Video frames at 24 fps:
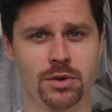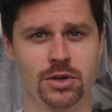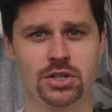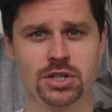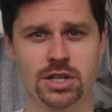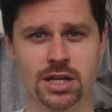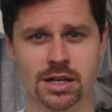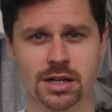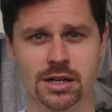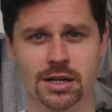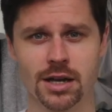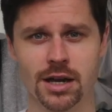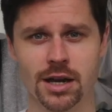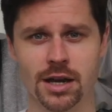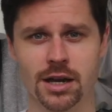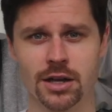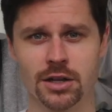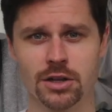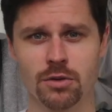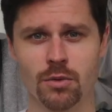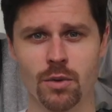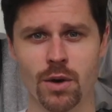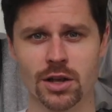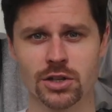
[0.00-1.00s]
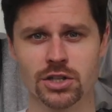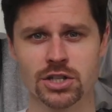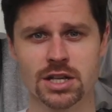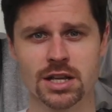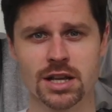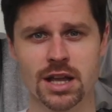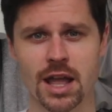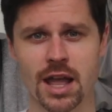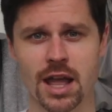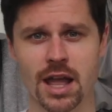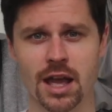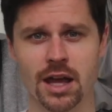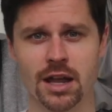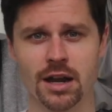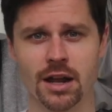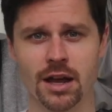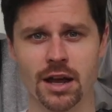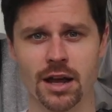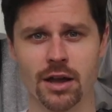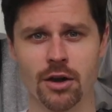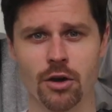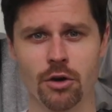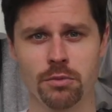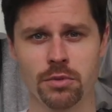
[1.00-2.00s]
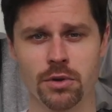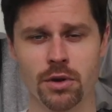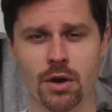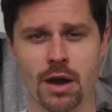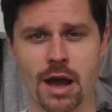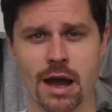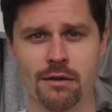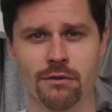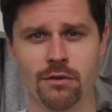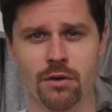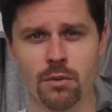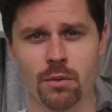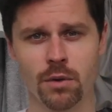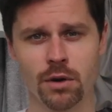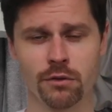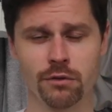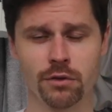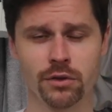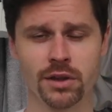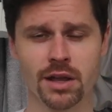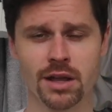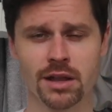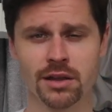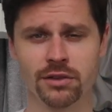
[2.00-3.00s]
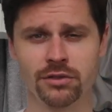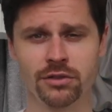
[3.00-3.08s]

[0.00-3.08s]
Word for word: appreciate you watching, and I hope you'll have a wonderful day.